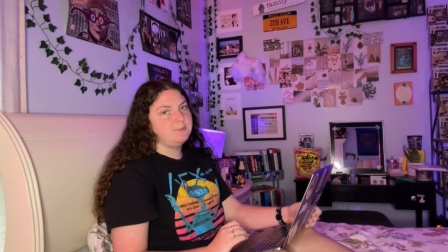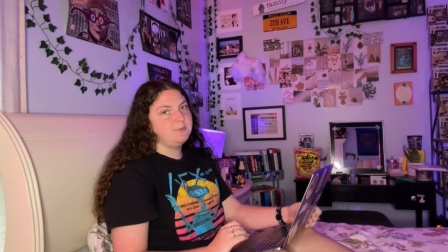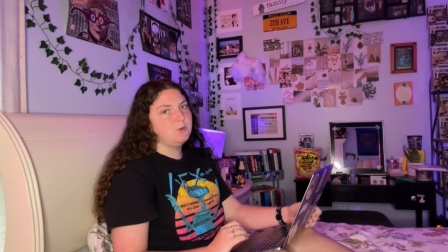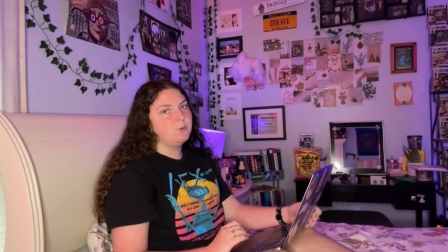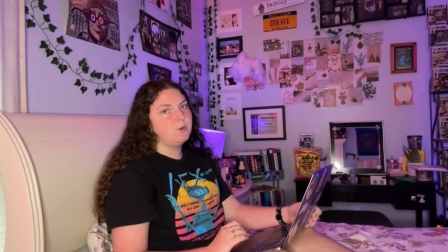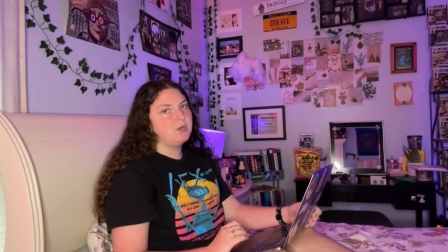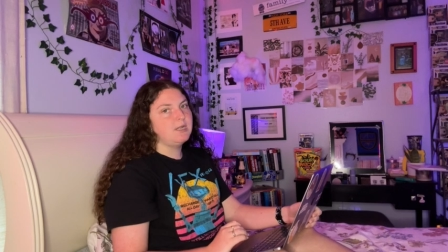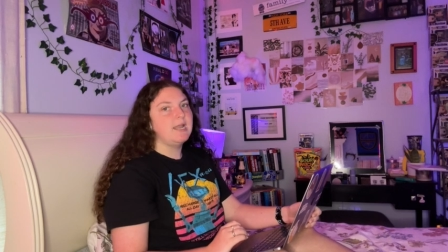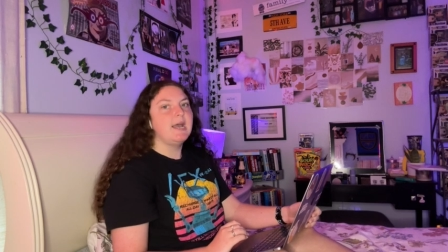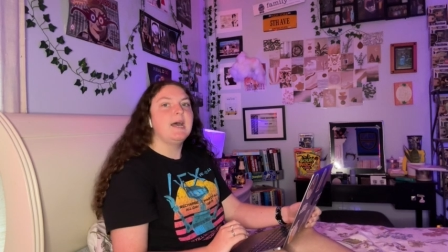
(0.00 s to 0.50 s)
you
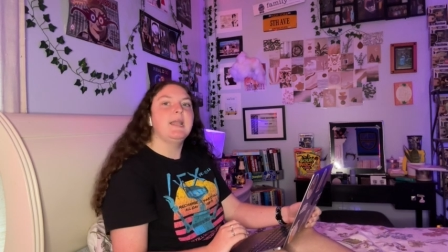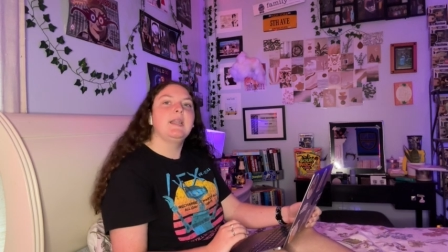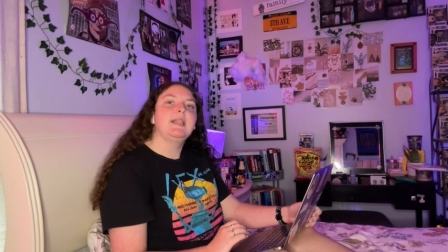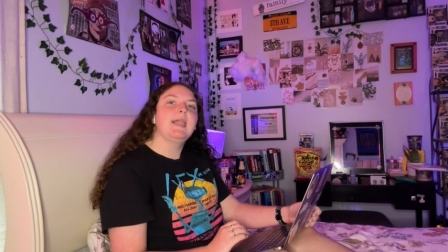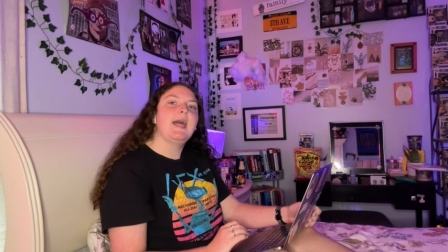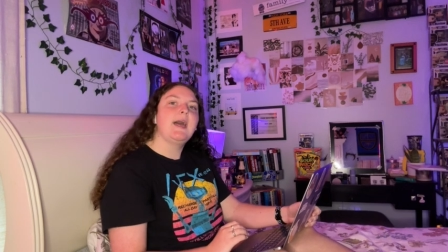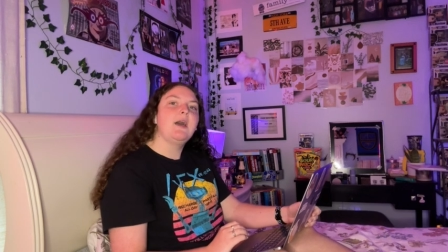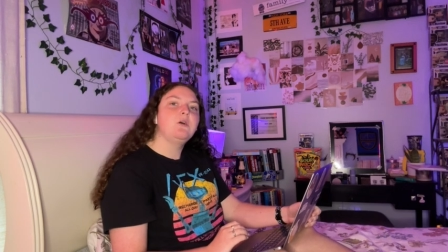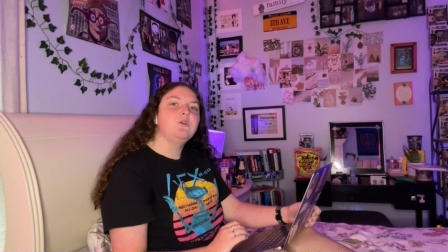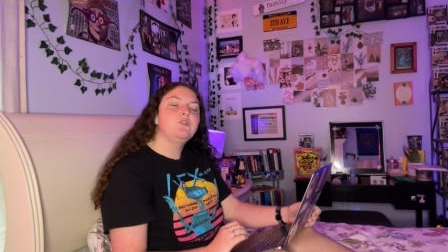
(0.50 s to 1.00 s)
are not
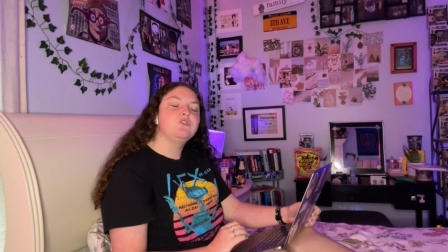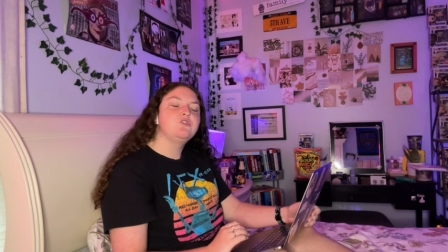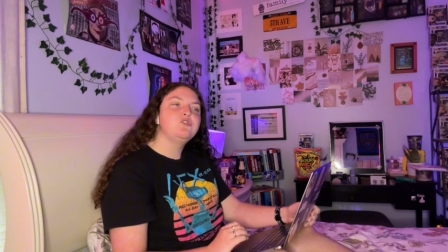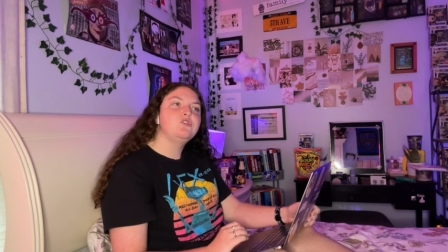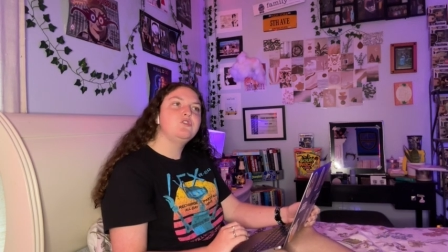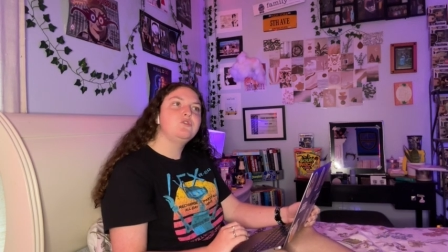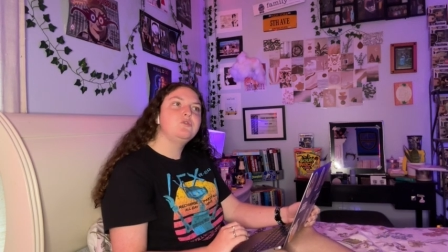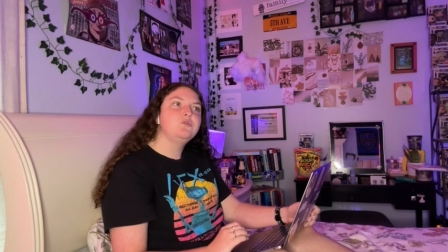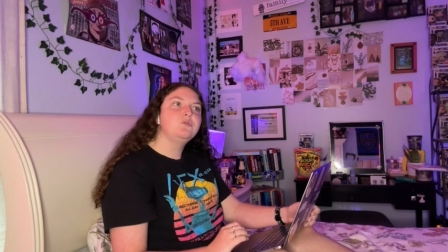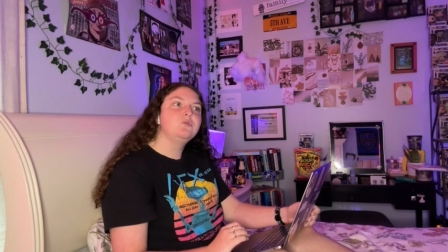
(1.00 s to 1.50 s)
allowed
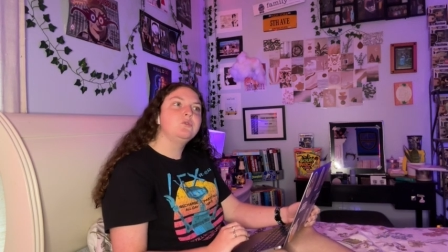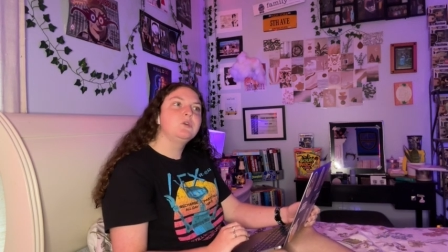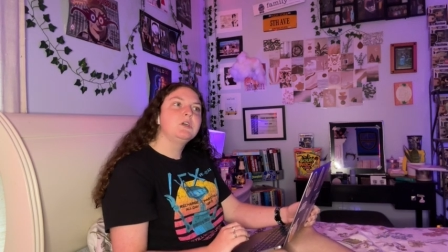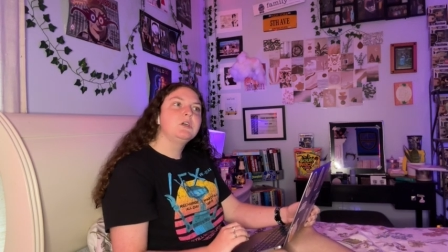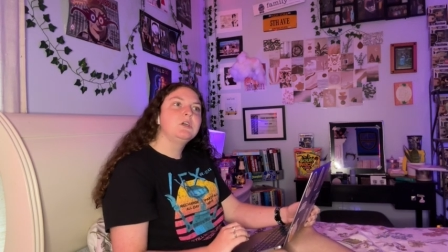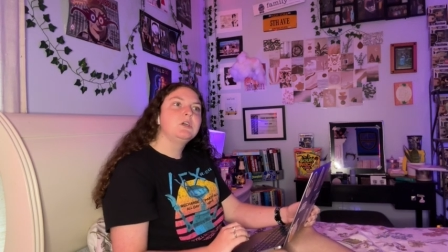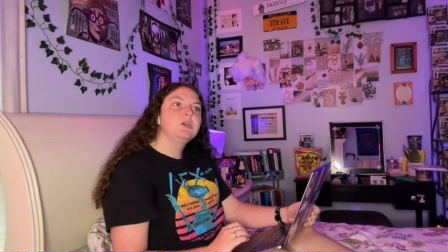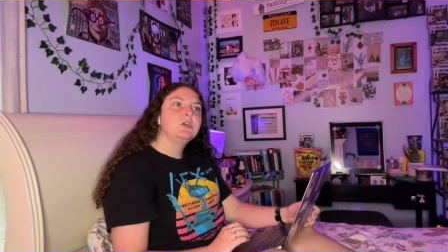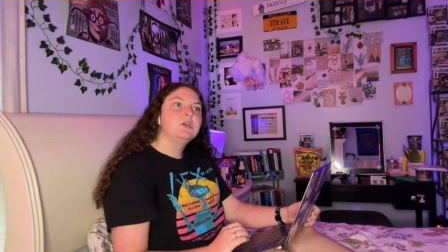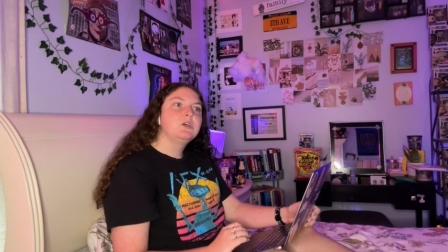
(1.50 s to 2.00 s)
to
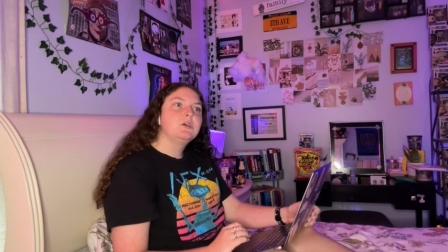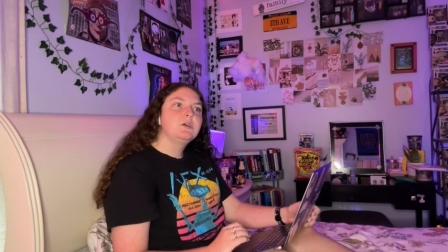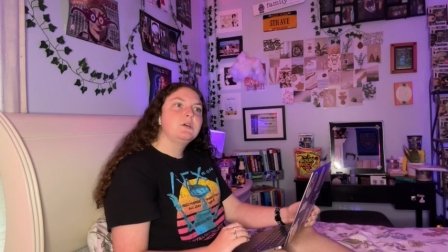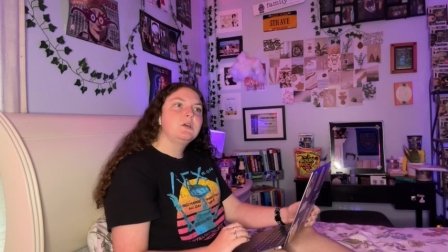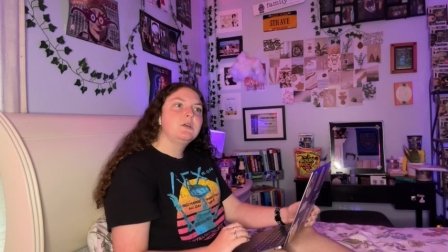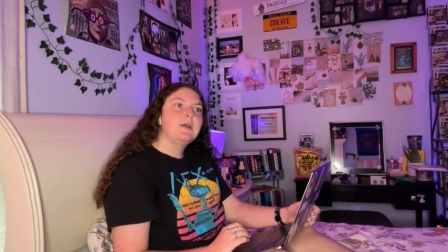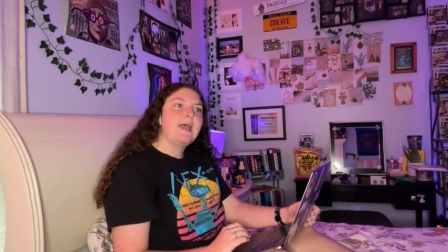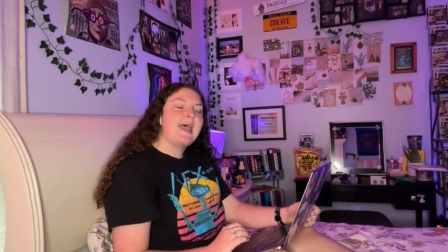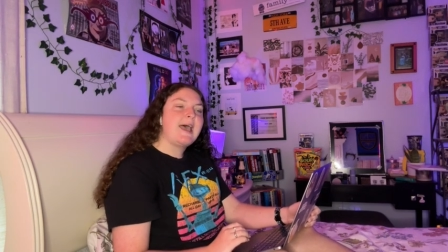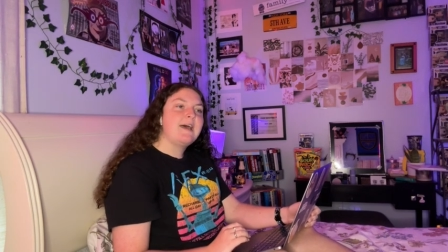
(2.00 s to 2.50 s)

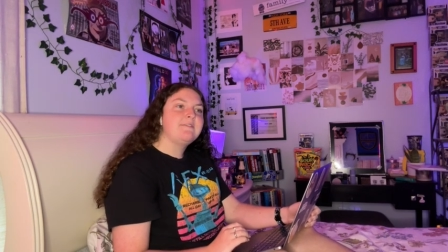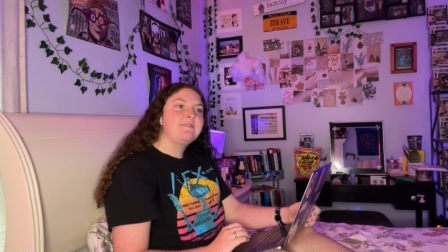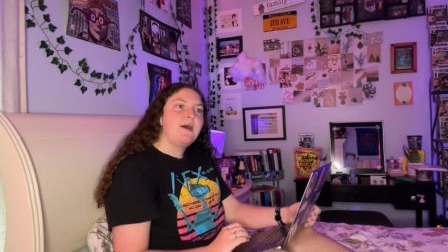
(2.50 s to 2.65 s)
have